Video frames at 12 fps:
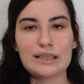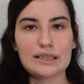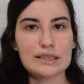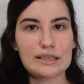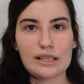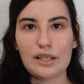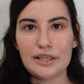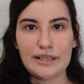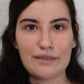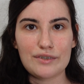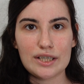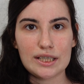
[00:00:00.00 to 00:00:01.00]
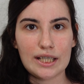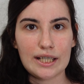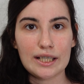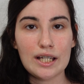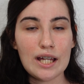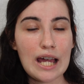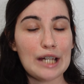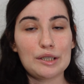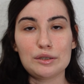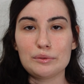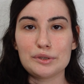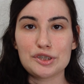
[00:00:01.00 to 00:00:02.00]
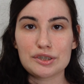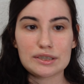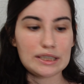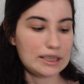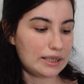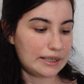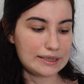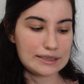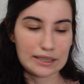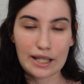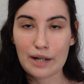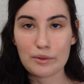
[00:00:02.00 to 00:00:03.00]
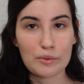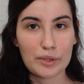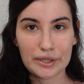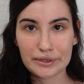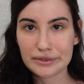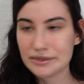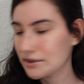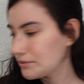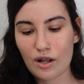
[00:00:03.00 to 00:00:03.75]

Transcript: concealer and everything, I don't know, we're just gonna see how it works.